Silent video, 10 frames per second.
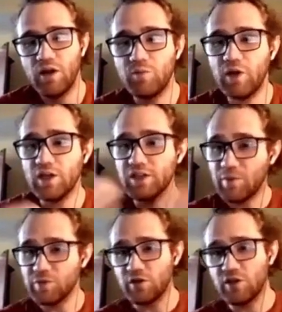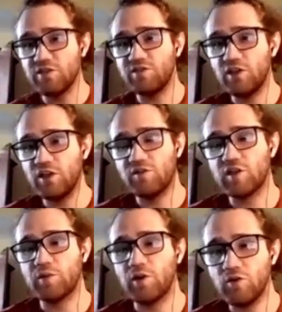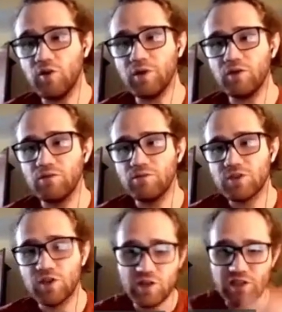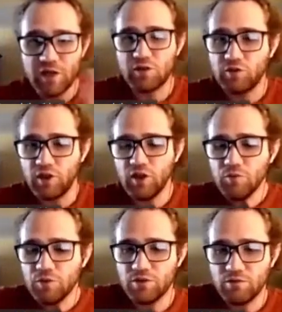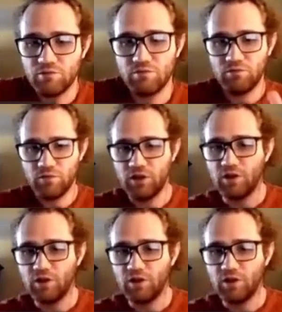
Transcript: And because epsilon is an inverse polynomial, so is epsilon cubed, and